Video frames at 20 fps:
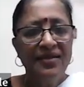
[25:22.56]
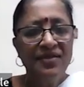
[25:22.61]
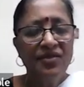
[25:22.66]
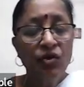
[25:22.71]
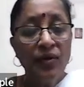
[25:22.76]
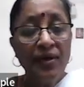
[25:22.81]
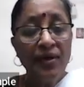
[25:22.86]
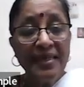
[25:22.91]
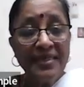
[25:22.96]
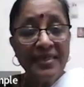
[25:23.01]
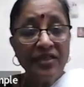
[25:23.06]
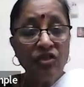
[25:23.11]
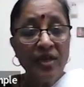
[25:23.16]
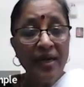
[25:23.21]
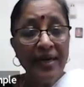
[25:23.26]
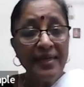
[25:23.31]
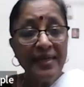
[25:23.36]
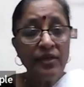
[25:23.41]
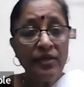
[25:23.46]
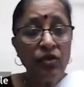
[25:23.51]
So he's
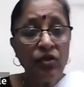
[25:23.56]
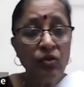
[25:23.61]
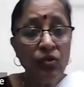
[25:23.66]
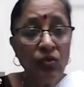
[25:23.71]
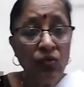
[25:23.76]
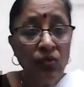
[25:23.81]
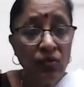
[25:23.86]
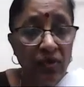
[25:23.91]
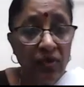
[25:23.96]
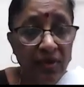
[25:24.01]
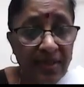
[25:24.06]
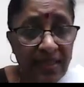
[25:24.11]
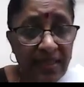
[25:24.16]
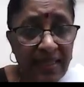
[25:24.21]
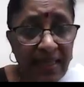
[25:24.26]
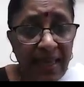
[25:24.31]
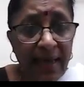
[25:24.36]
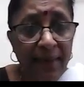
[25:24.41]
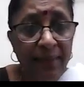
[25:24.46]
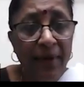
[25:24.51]
trying to
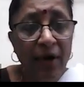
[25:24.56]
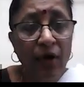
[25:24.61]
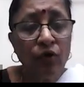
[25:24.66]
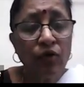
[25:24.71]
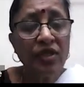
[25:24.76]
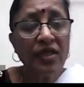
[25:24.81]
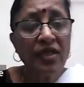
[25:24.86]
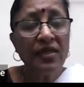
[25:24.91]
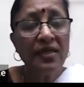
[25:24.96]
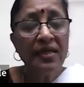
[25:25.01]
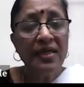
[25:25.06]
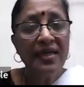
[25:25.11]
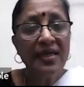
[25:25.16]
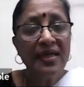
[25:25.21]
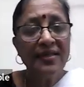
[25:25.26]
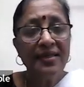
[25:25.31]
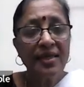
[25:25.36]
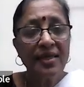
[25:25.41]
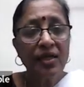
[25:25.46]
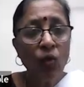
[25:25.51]
say about
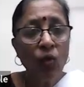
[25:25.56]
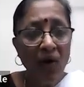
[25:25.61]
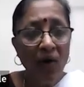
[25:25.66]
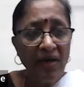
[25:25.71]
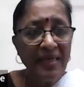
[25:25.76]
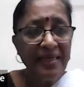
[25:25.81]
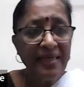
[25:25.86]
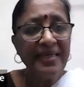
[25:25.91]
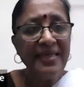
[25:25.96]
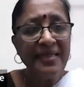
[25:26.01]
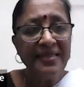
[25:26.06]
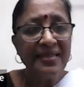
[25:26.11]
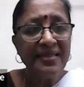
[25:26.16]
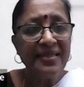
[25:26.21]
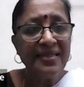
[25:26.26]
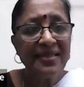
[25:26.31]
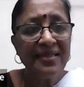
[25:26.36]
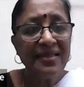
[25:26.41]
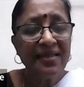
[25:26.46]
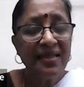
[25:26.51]
the
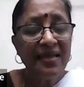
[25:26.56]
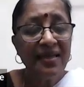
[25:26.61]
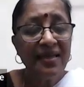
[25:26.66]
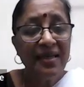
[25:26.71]
qualities